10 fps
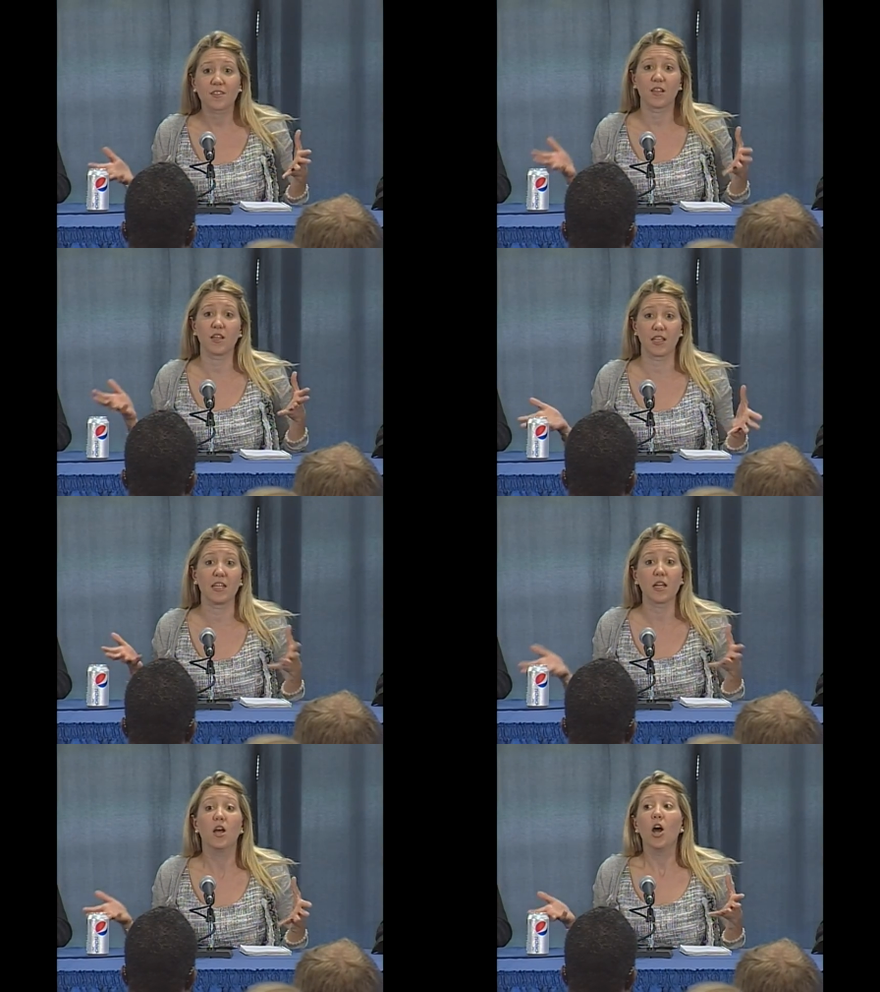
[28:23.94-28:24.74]

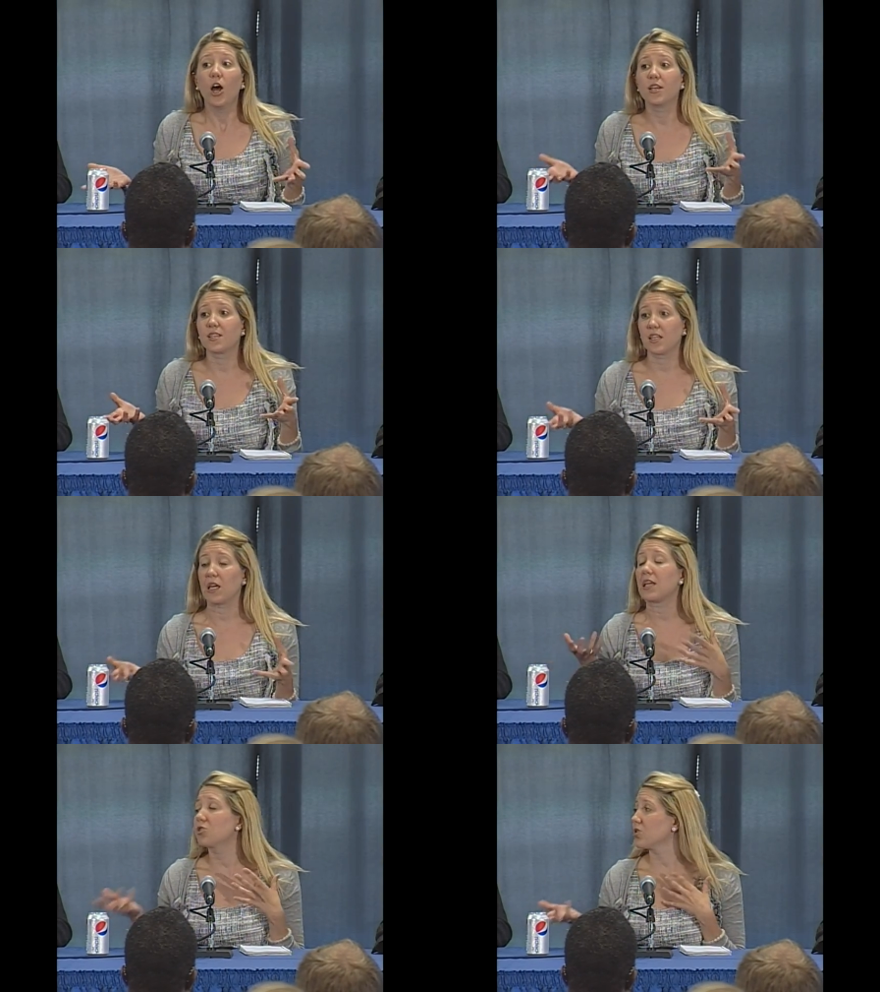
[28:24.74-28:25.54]
in, uh,
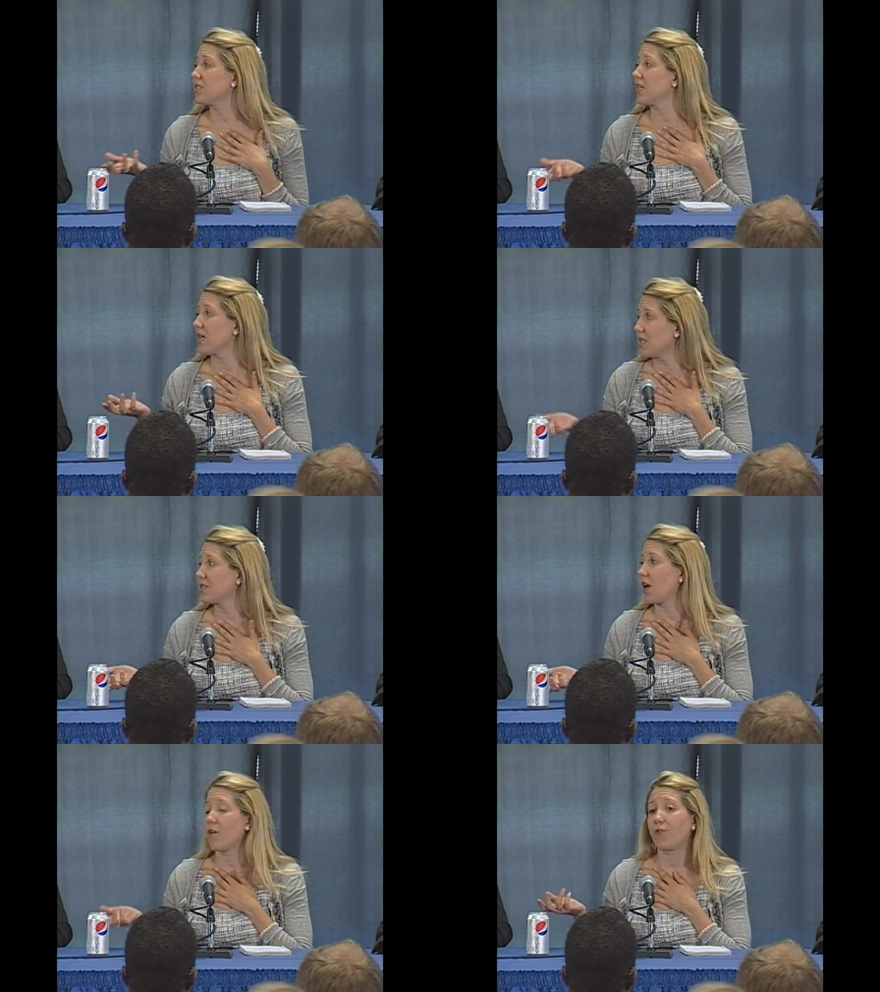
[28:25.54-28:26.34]
interesting
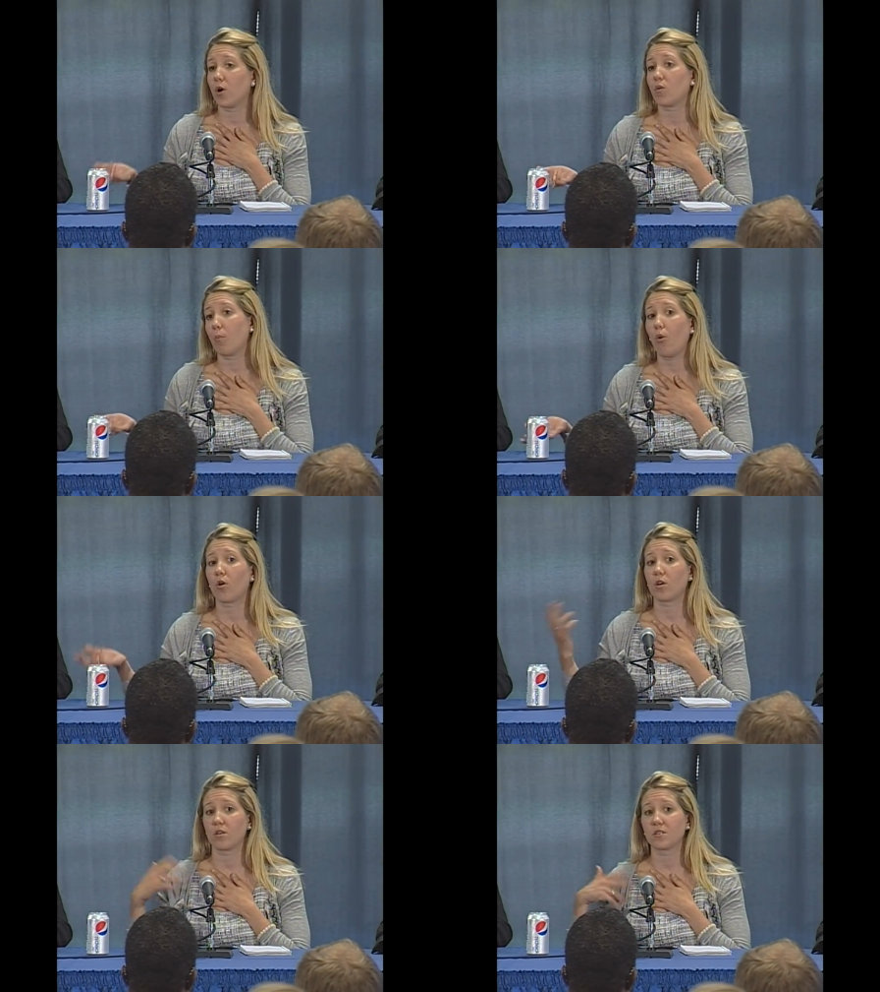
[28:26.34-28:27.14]
insight for a
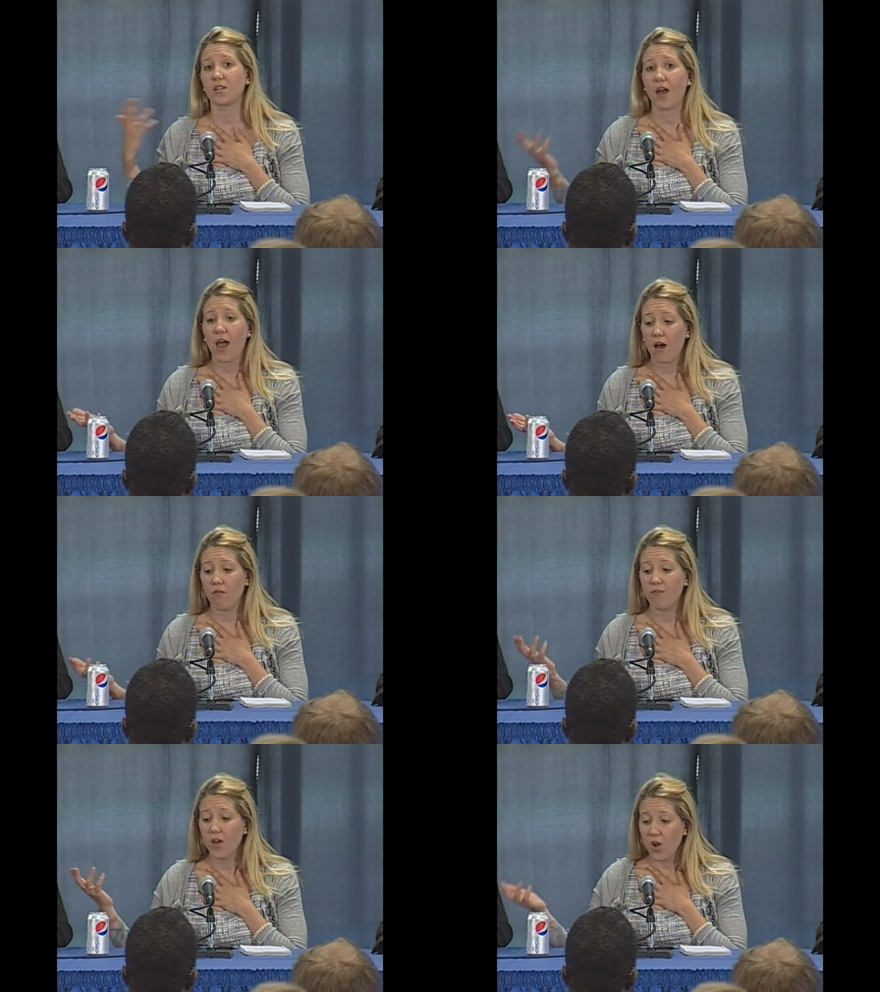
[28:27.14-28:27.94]
reporter to
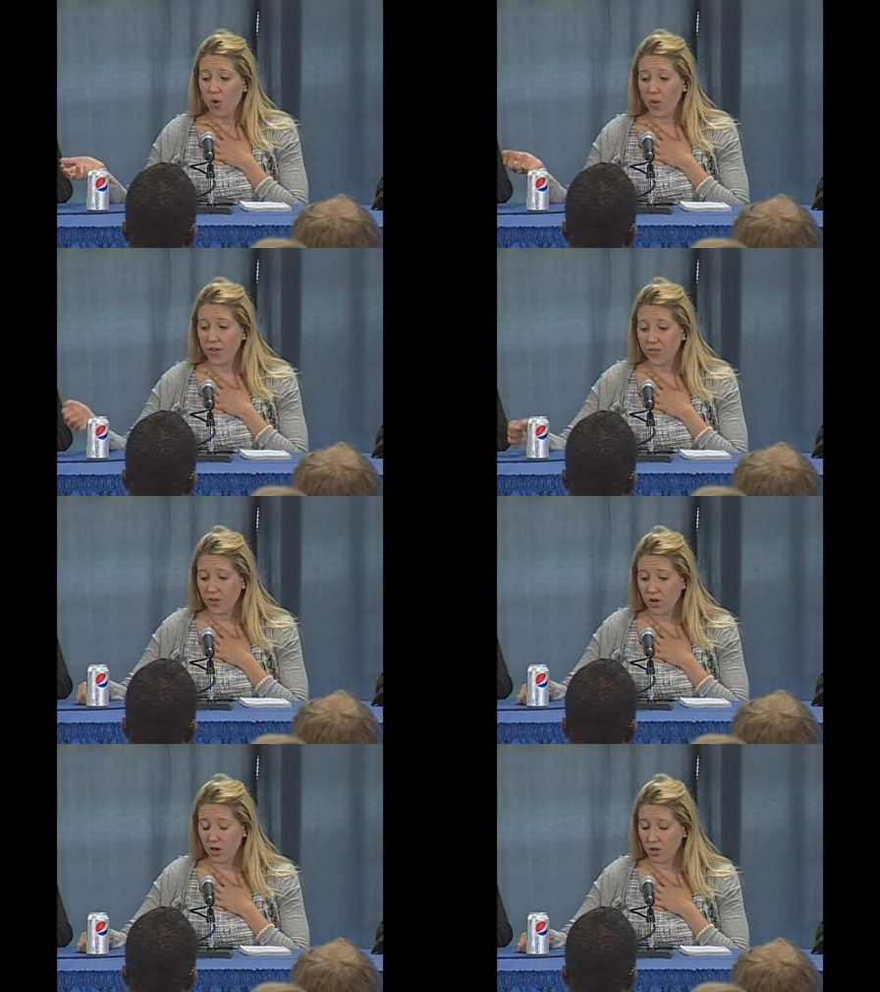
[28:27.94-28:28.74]
have with
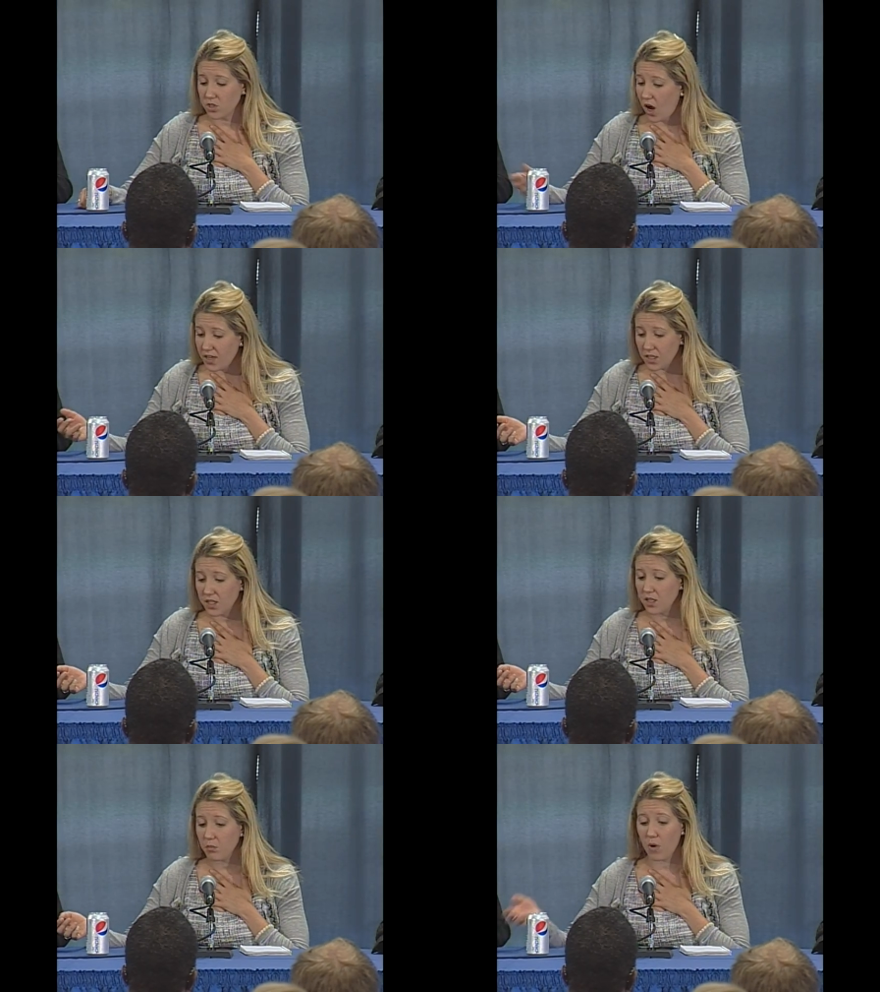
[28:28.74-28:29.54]
her, talking to
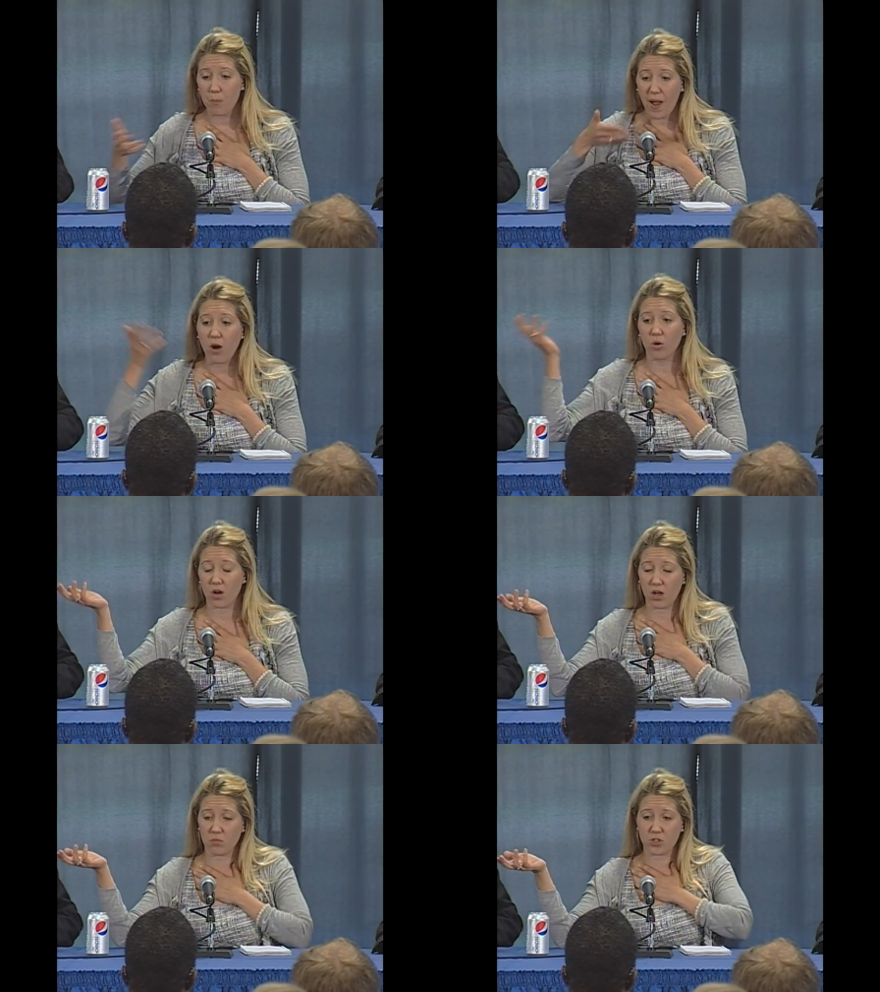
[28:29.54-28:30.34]
him about
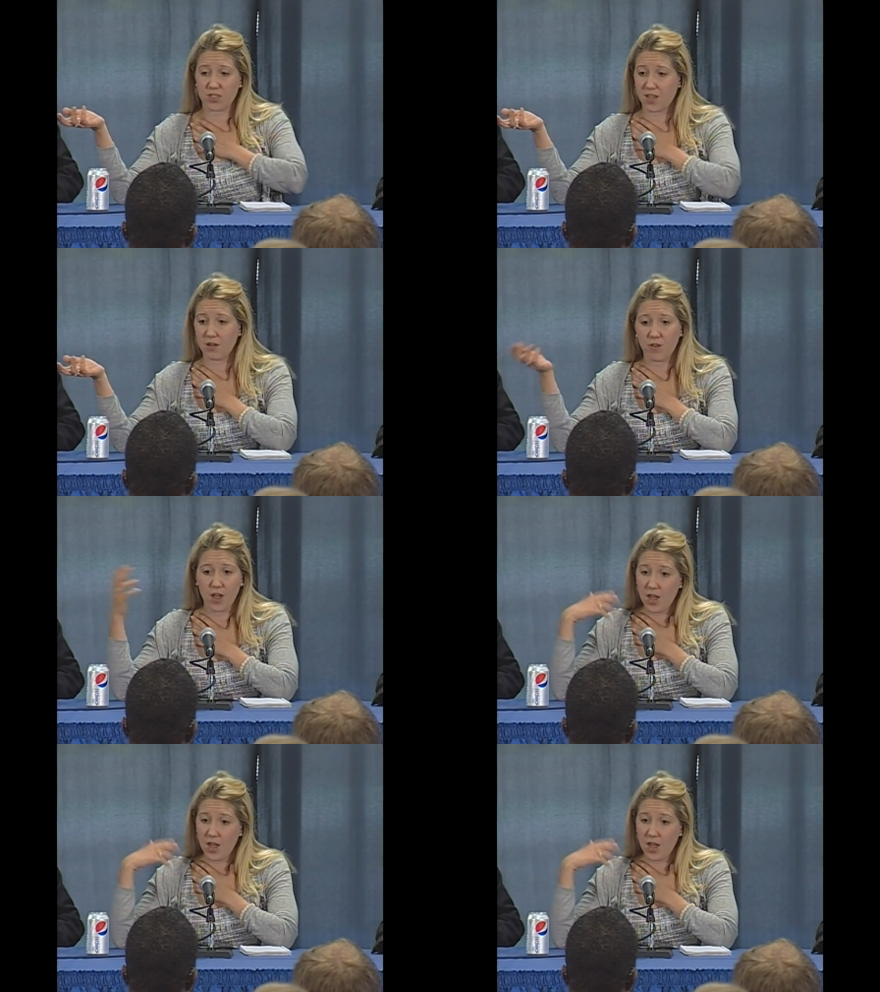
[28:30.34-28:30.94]
um, just kind of